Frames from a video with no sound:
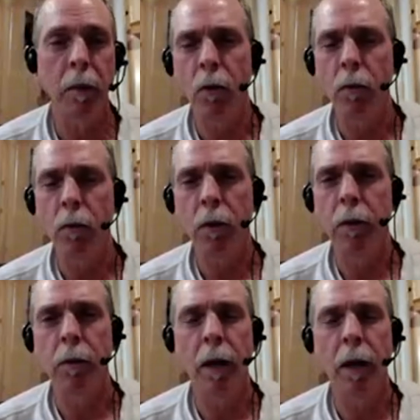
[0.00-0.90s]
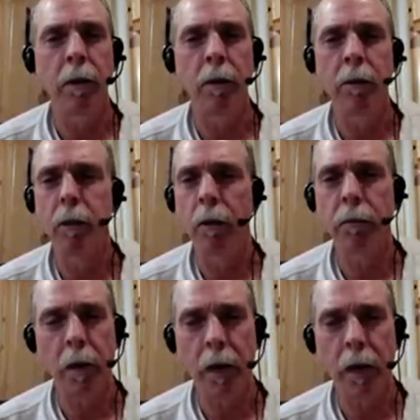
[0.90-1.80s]
They don't. They're not. They're
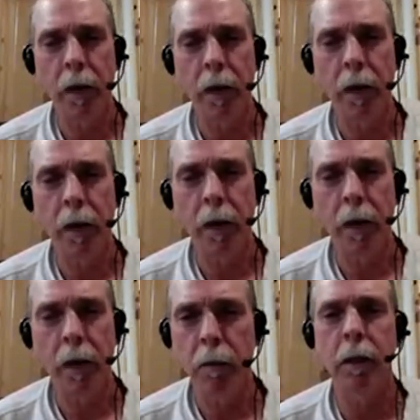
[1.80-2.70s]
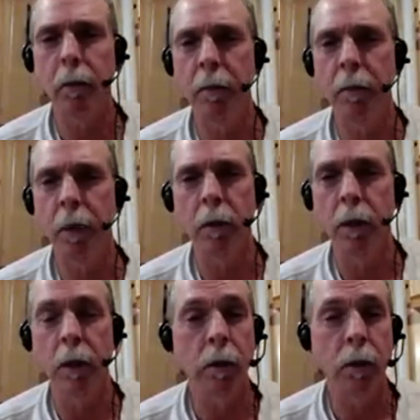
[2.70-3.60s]
they're afraid of people. They're not going to come
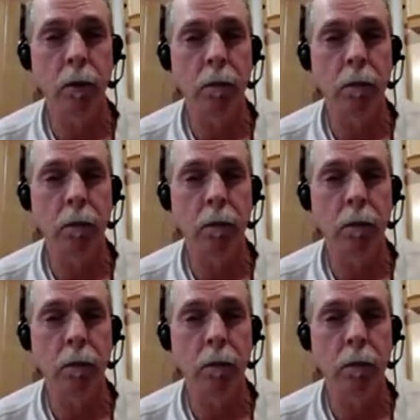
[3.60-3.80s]
anywhere near